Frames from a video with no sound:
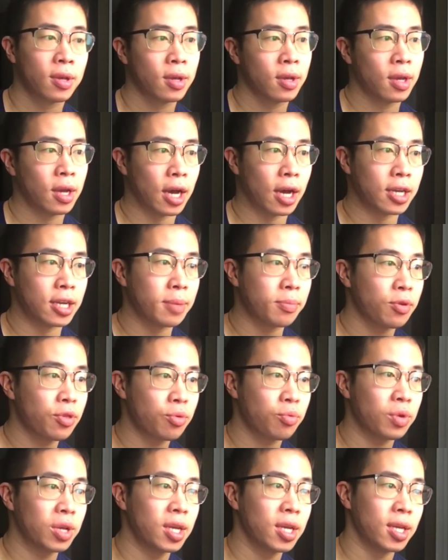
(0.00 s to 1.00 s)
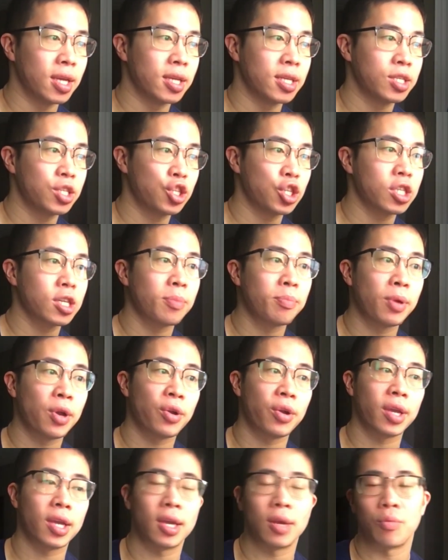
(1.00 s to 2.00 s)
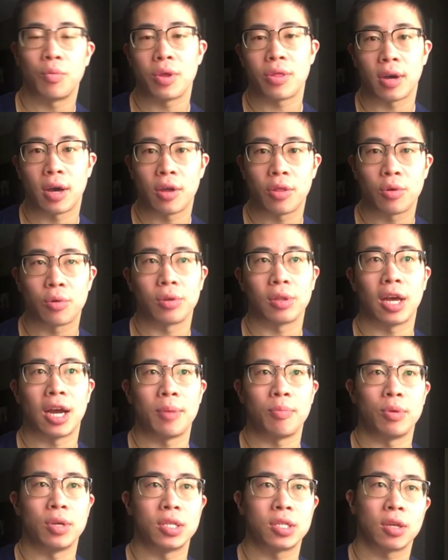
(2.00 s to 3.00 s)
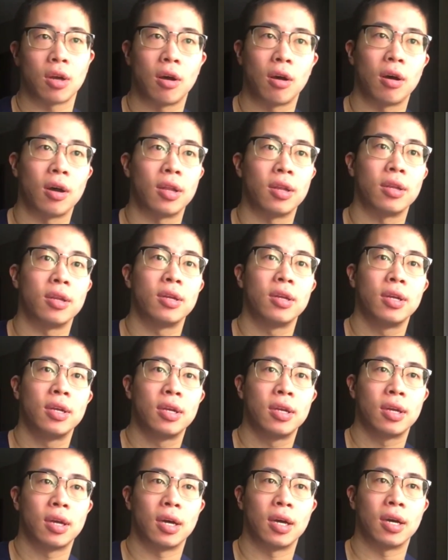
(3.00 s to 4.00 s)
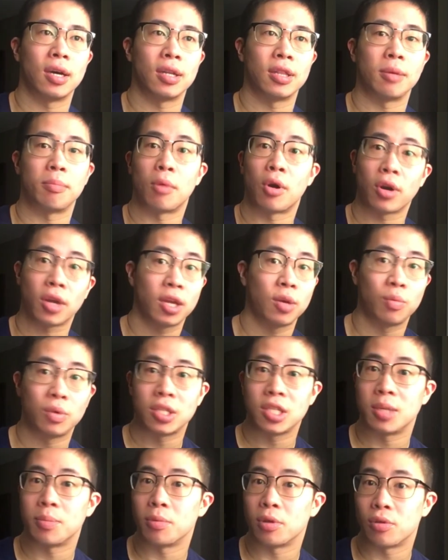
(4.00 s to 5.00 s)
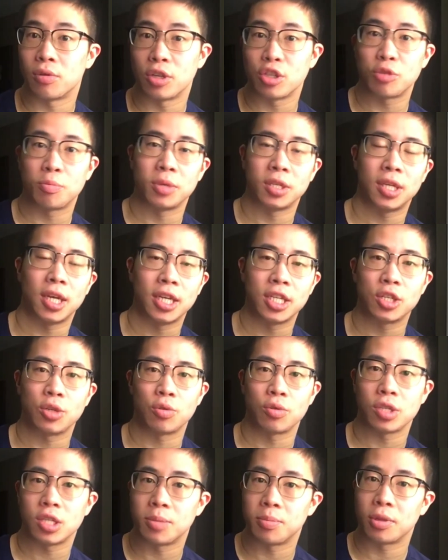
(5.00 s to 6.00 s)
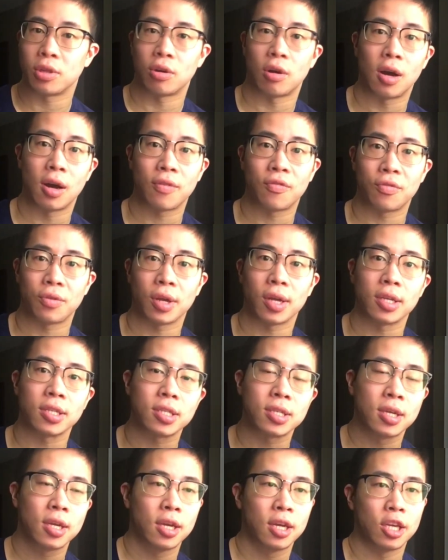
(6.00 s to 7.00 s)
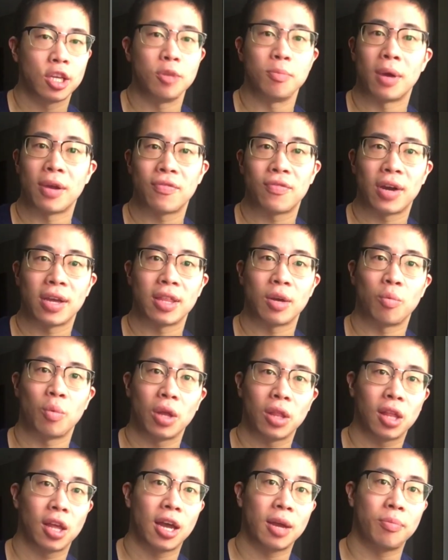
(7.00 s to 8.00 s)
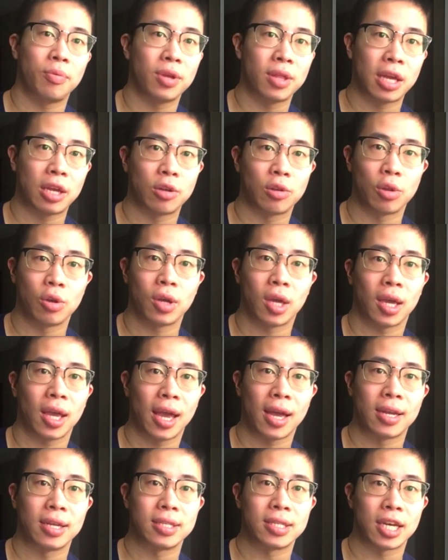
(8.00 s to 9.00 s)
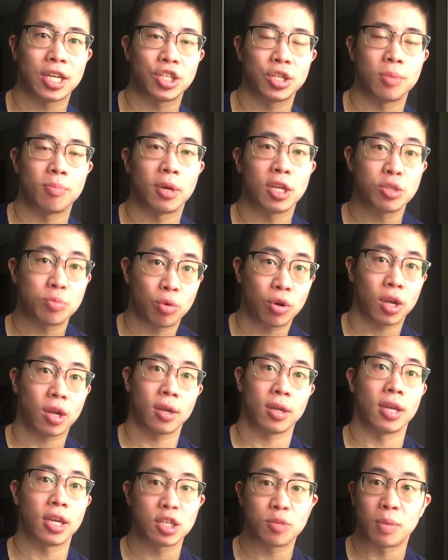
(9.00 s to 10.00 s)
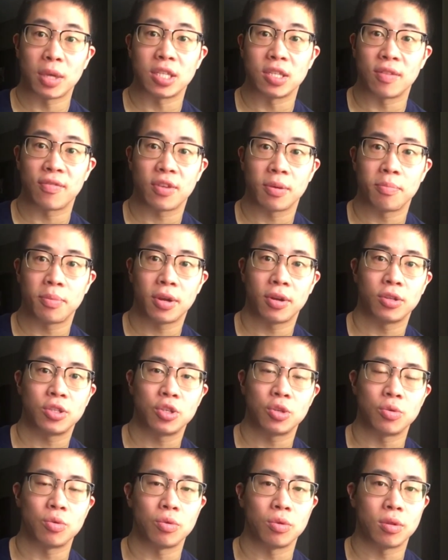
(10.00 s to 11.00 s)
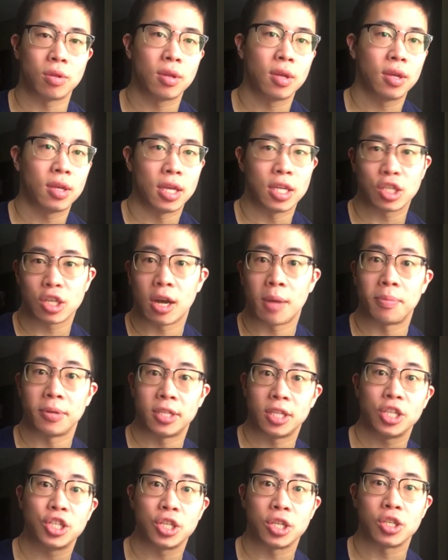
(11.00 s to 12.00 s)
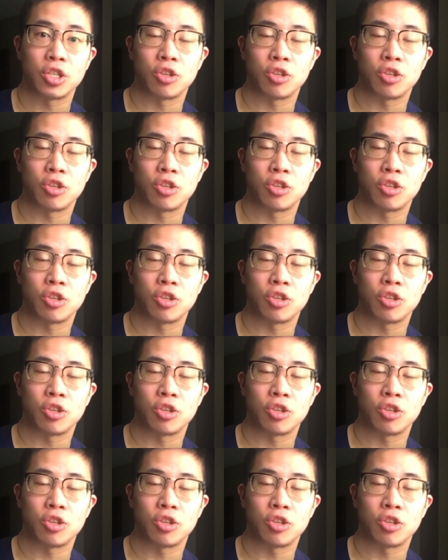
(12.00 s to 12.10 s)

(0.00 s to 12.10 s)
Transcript: Number 3 is just comparing it with other libraries on the market with similar instrumentation or similar offerings. You might find that one library that you're looking at is actually much more expensive compared to its competition.